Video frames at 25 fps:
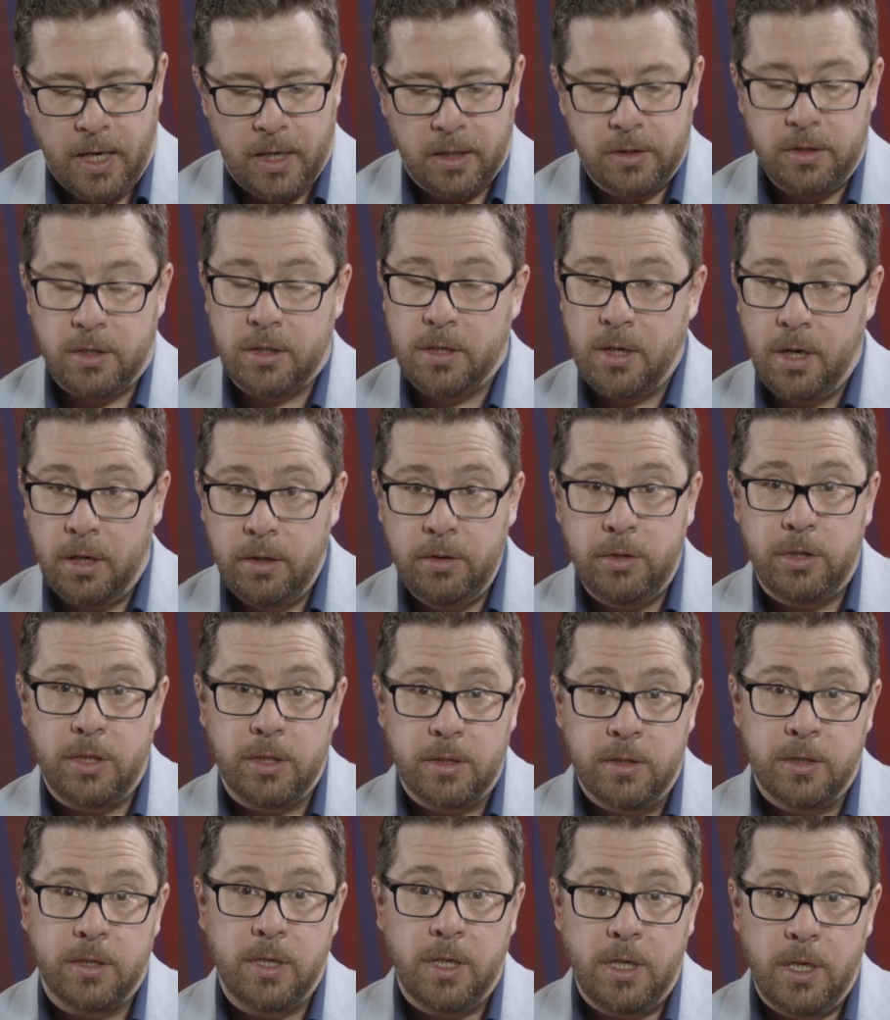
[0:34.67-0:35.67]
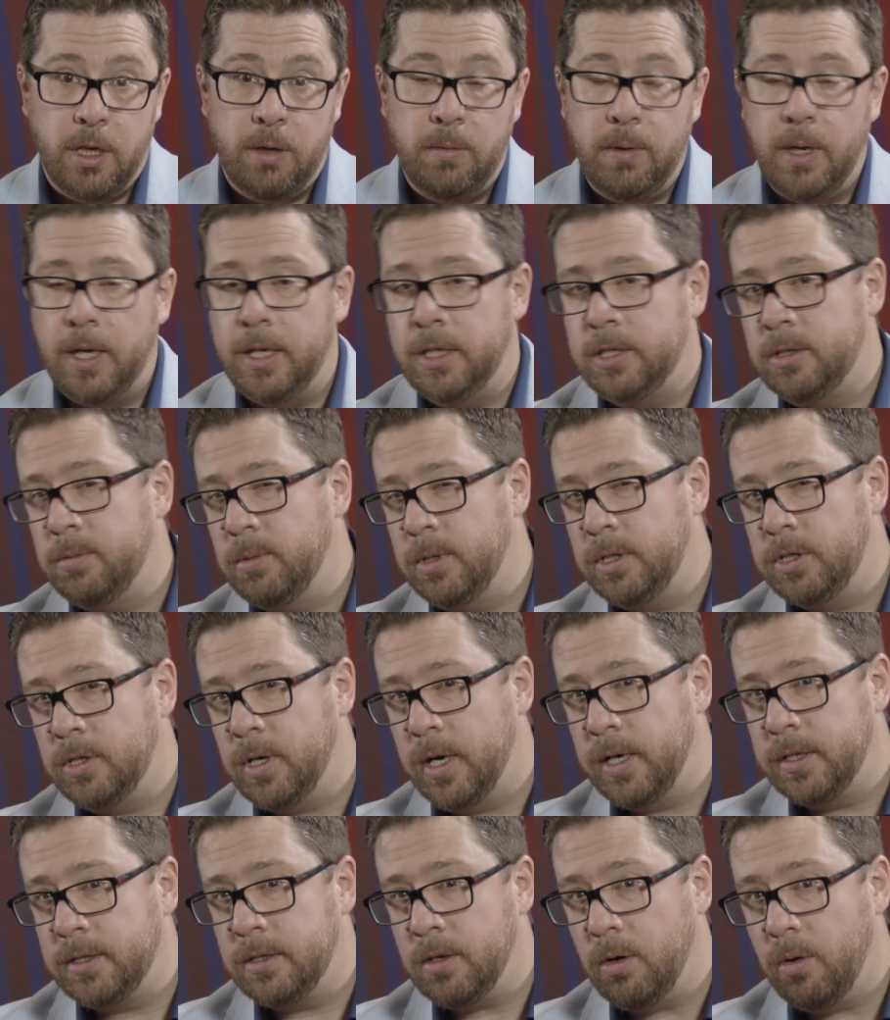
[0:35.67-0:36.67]
and solutions that you need to
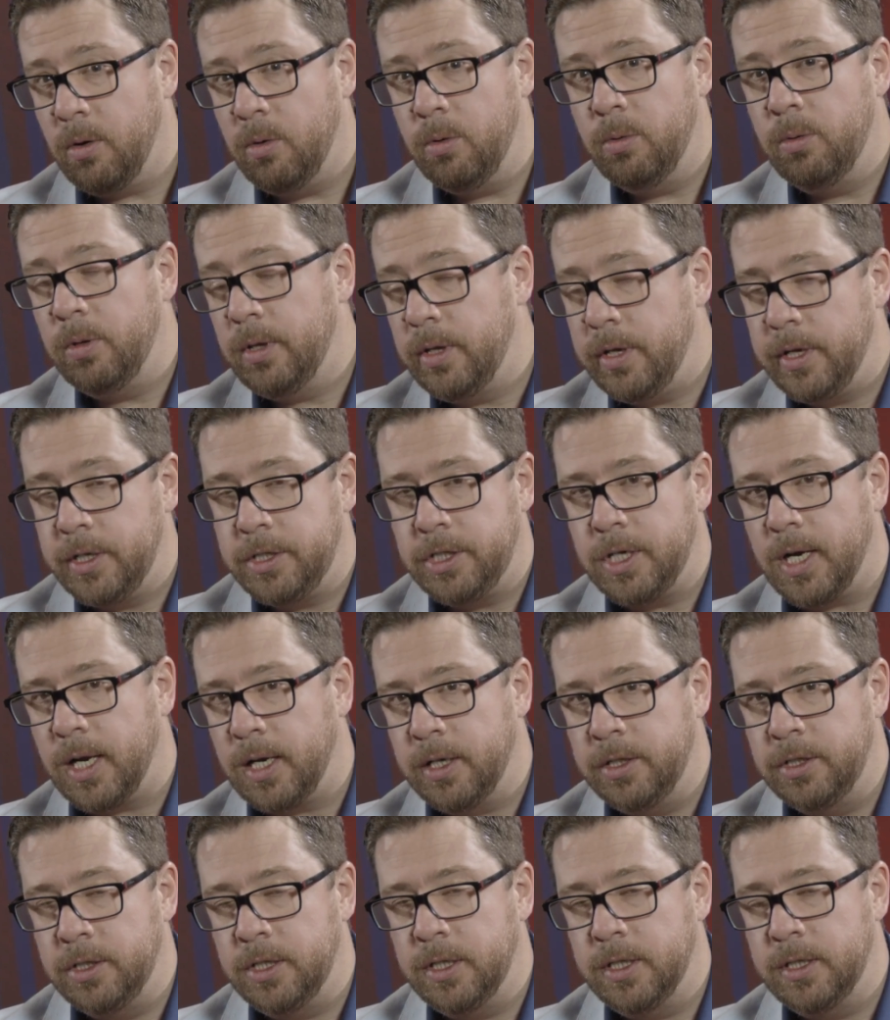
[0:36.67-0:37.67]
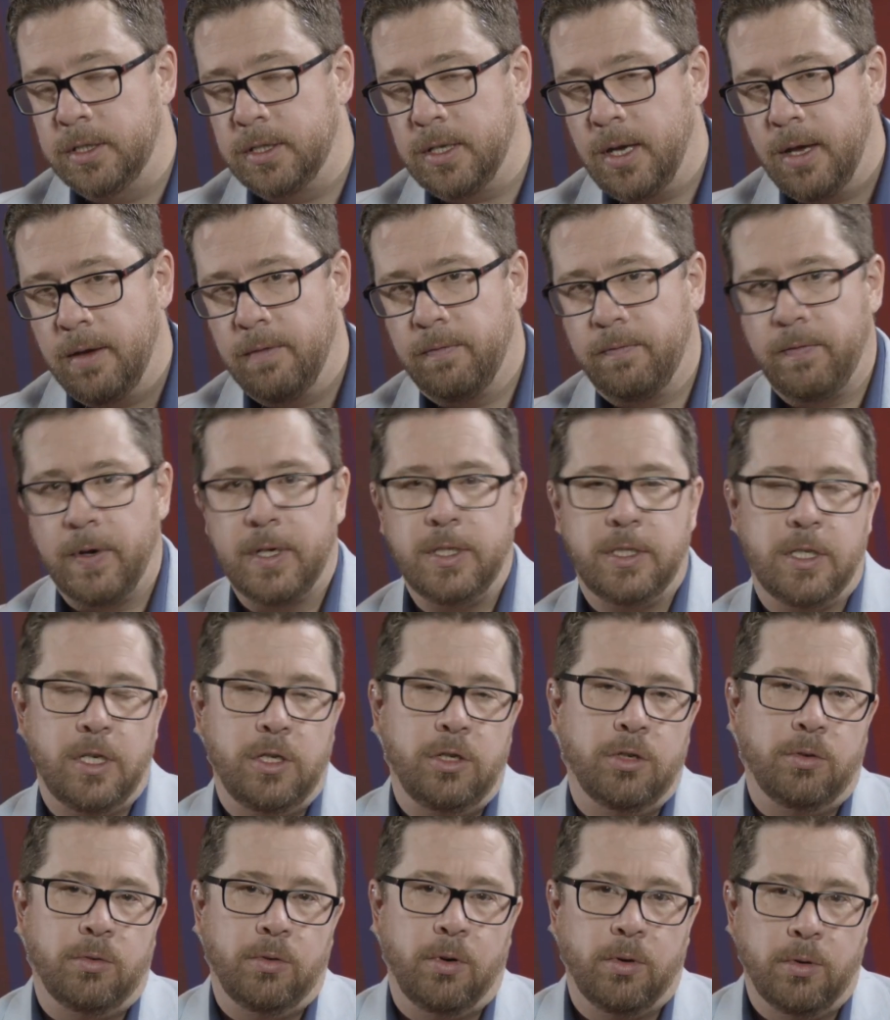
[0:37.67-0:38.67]
address all of the challenges facing
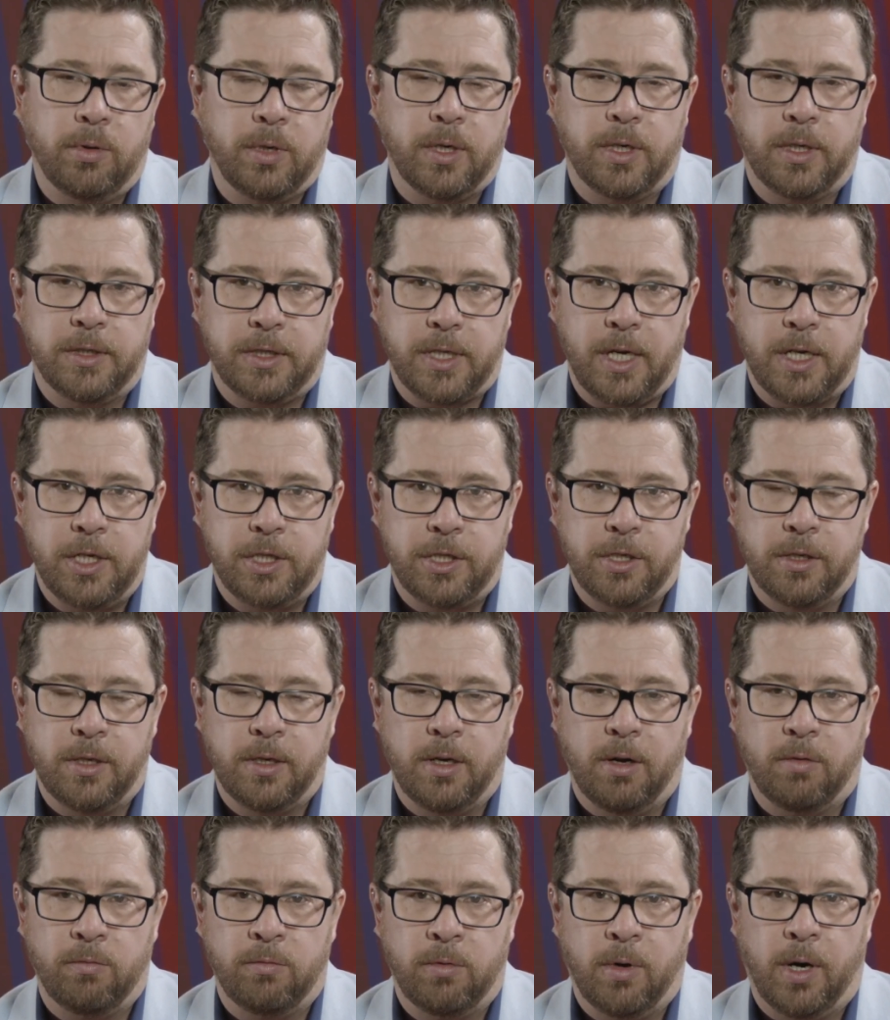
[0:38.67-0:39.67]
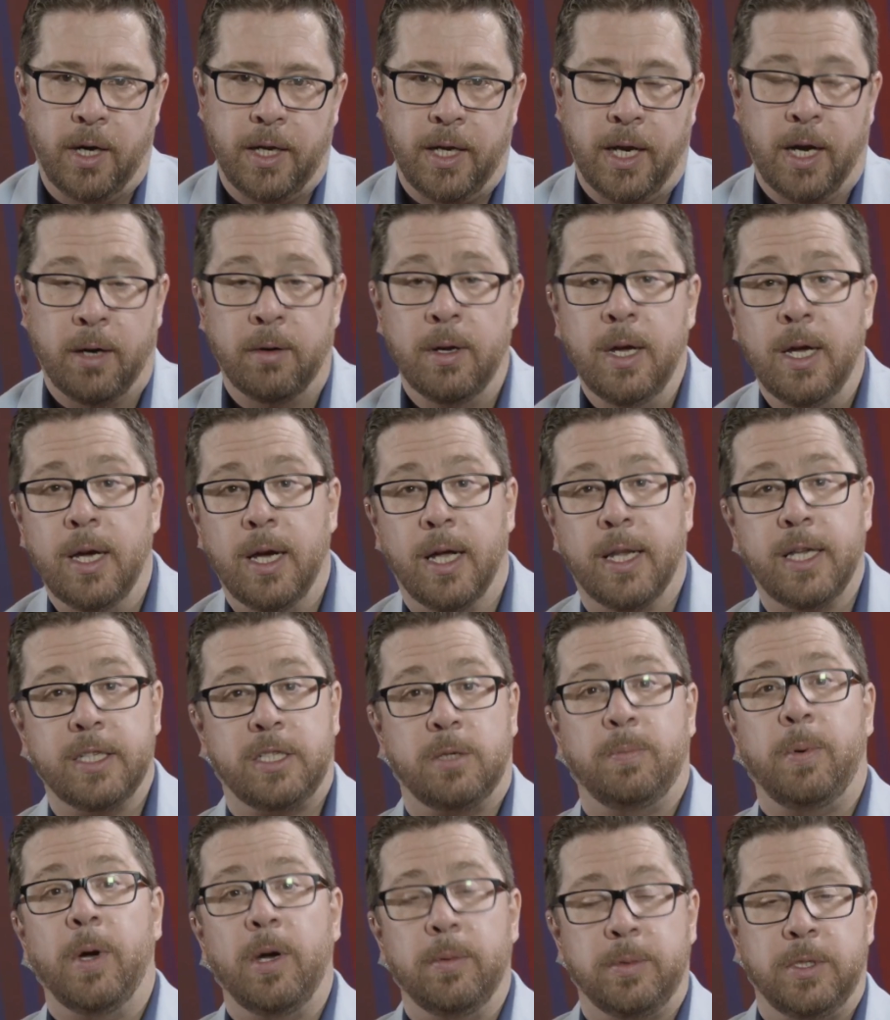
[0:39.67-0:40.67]
your organization right now. And
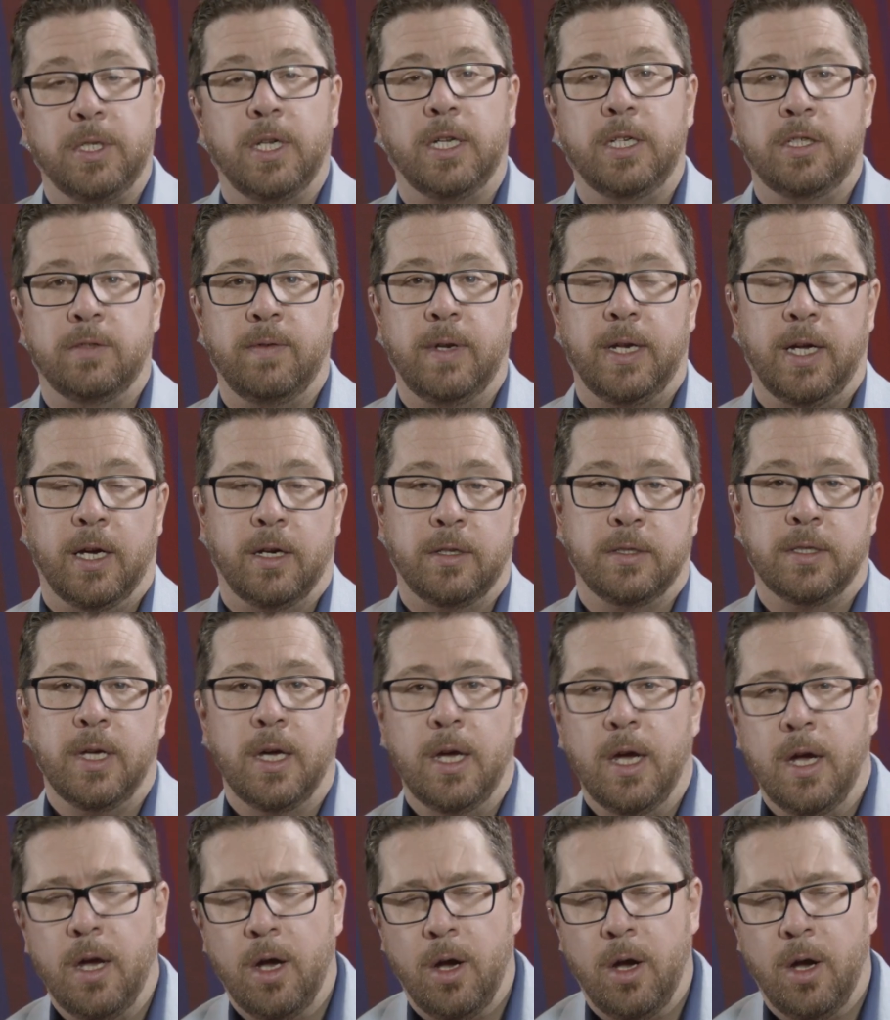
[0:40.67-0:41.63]
that's the purpose of these videos.